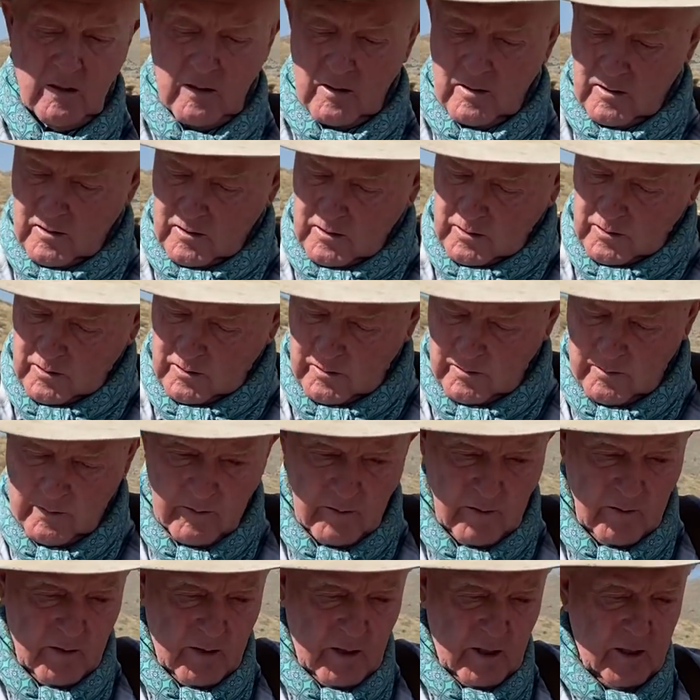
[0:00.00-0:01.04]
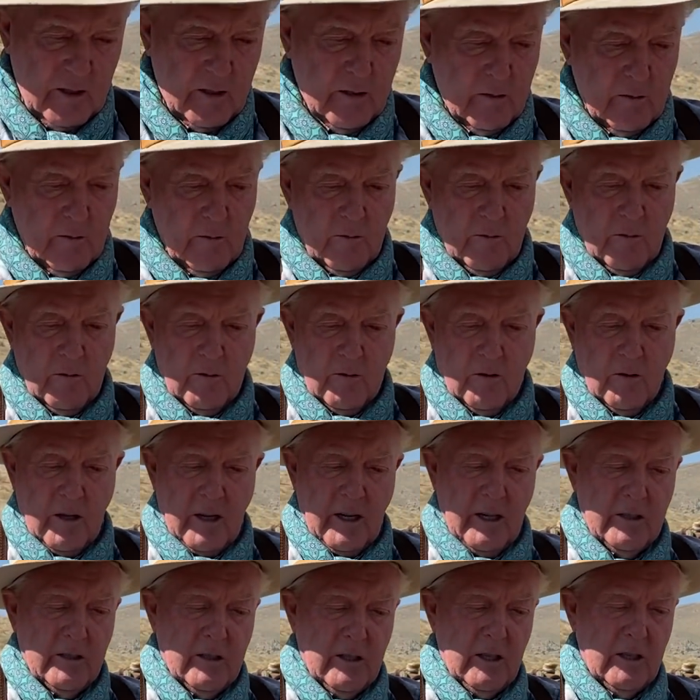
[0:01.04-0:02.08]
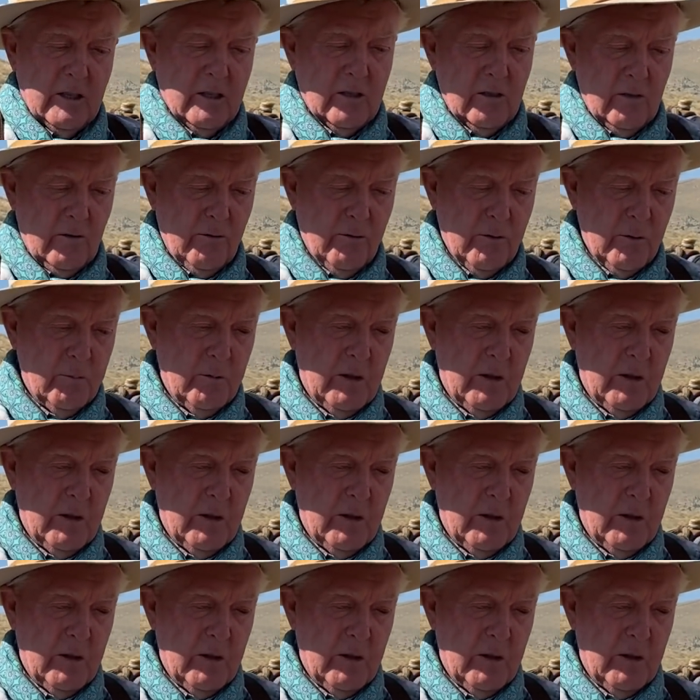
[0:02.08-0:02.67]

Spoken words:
So this transition from